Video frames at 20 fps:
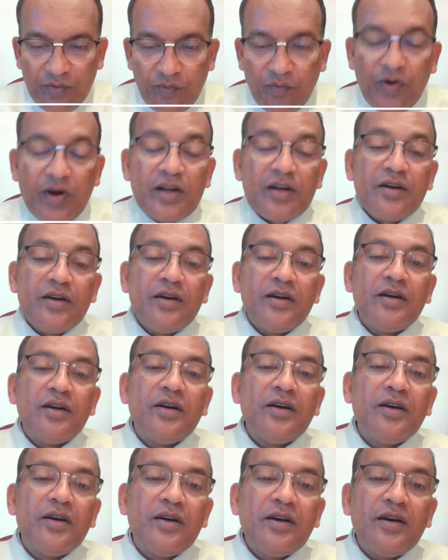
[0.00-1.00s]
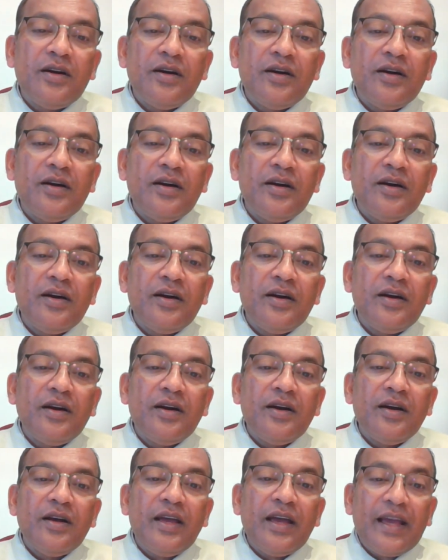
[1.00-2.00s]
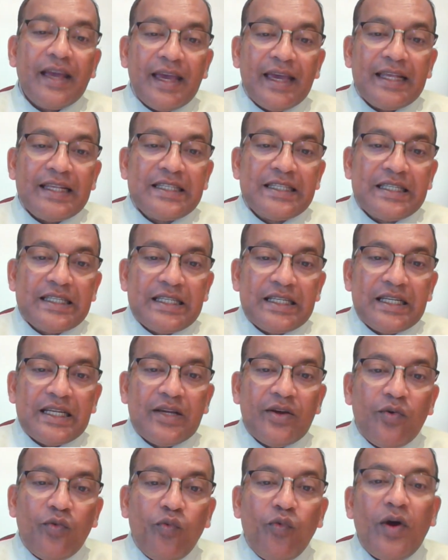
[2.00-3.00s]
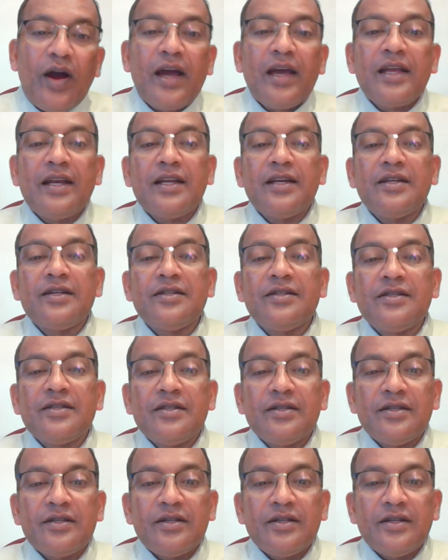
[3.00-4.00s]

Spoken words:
work against violence,